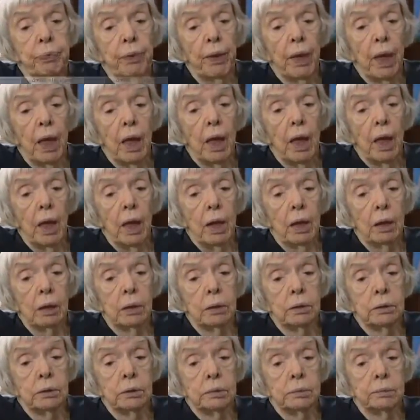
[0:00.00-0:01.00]
To be
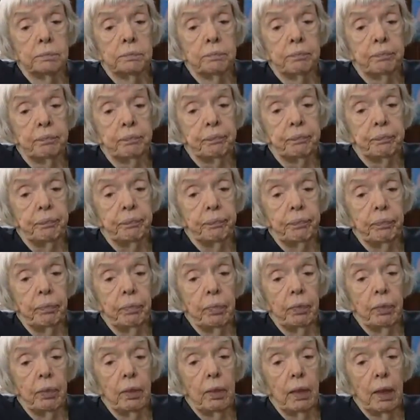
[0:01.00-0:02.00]
honest, I can't
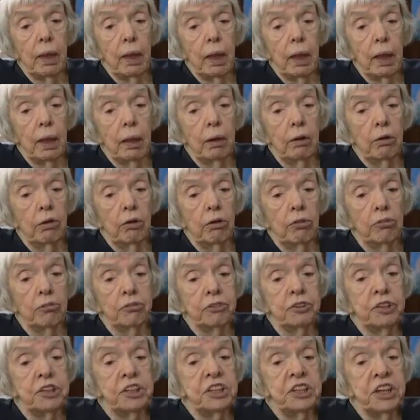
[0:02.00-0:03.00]
imagine what the
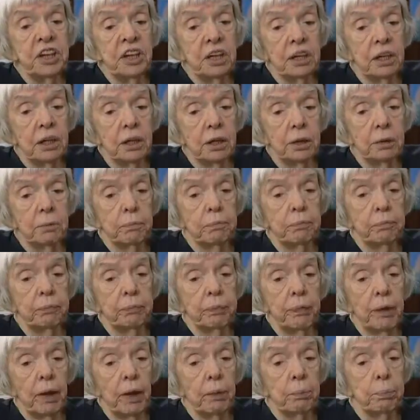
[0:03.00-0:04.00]
state could do to
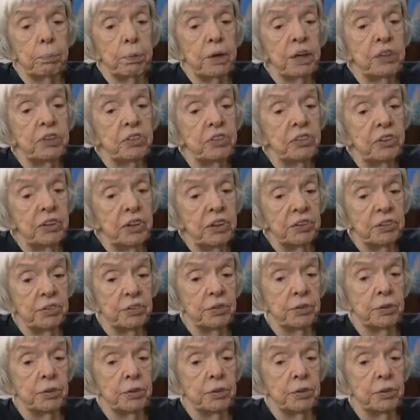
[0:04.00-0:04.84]
protect us.